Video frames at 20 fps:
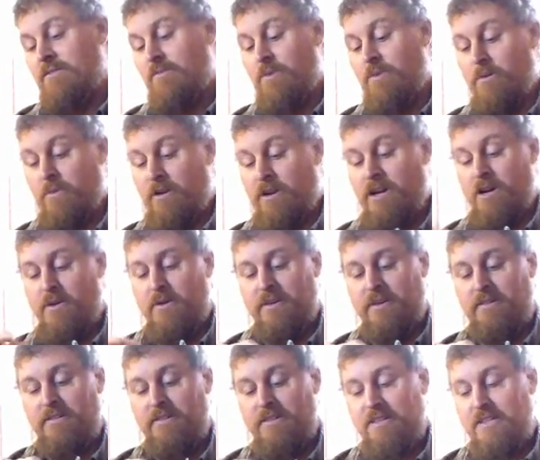we're
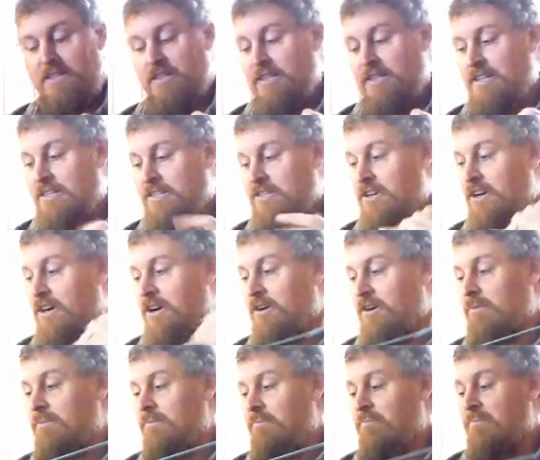going.
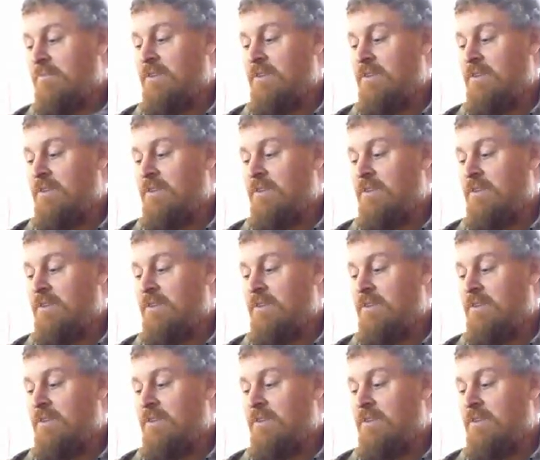So